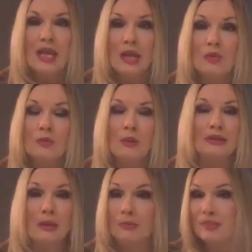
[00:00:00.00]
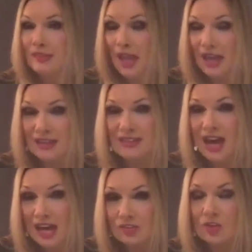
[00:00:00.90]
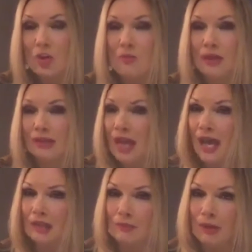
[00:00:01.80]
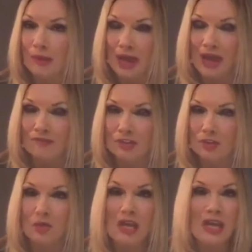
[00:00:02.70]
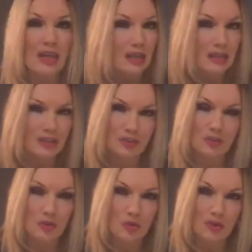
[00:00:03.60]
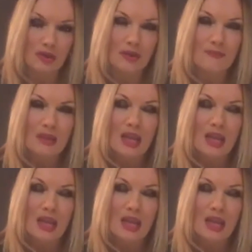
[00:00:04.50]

he was picked up at his aunt's home on Alabama Avenue in East New York.